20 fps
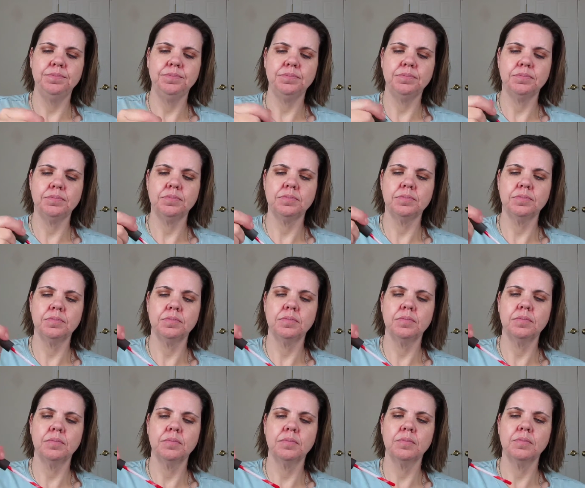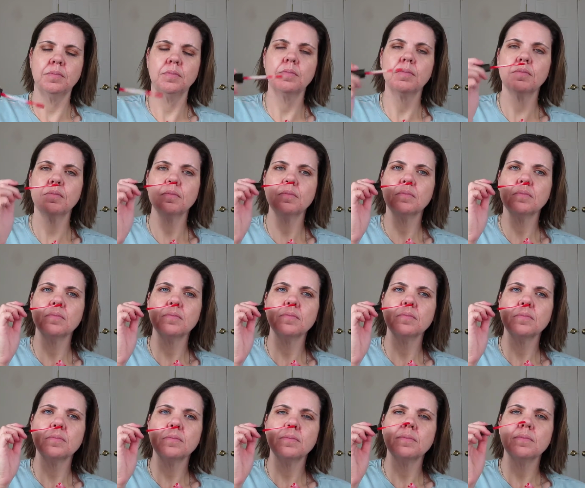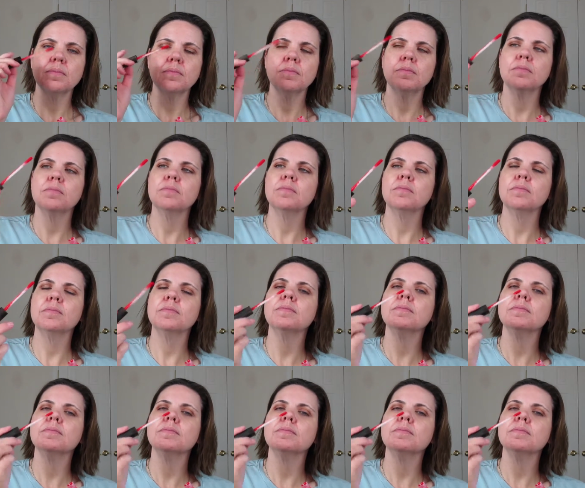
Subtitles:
No one is speaking in this clip.